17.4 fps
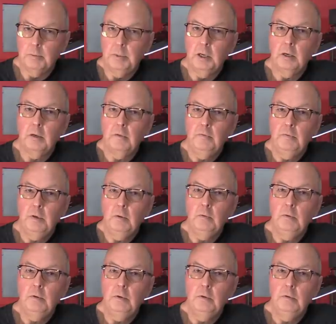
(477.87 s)
but if
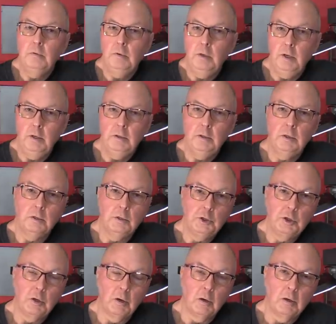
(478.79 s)
you do need to
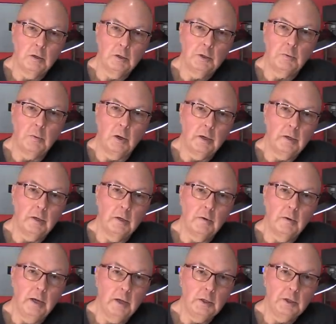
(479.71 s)
charge while
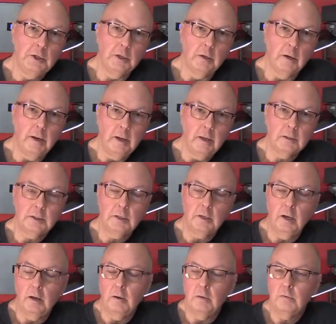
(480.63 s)
you're at your aunt's
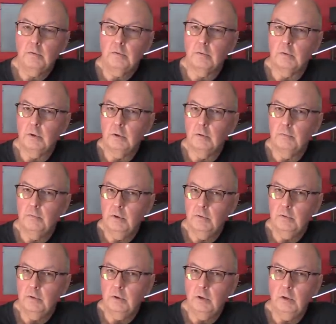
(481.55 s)
house or you're
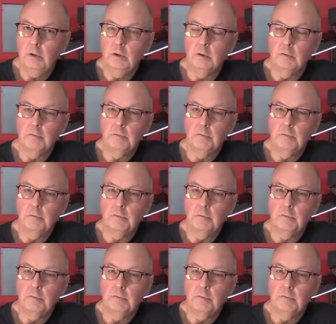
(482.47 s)
visiting your